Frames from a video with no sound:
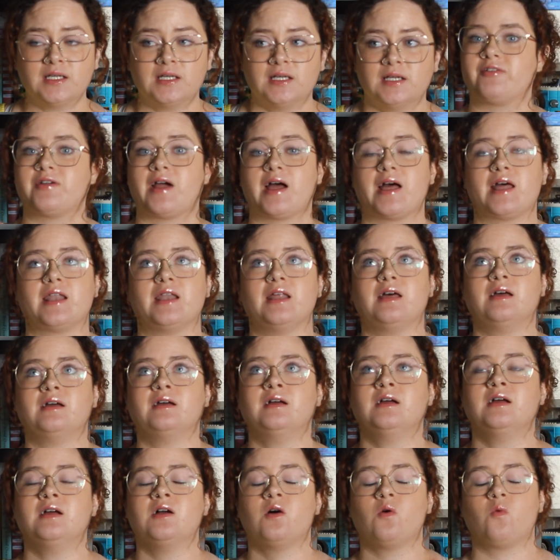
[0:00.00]
I read
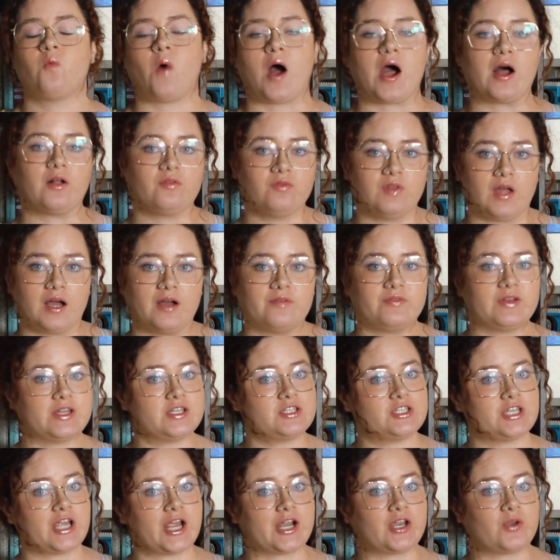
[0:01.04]
Wild Love
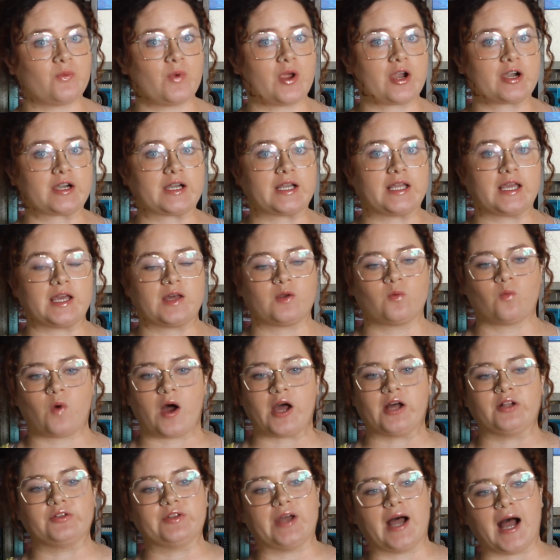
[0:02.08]
in January and
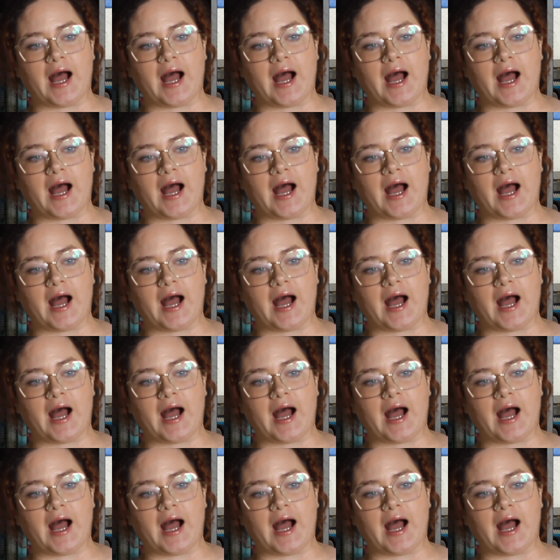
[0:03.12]
Wild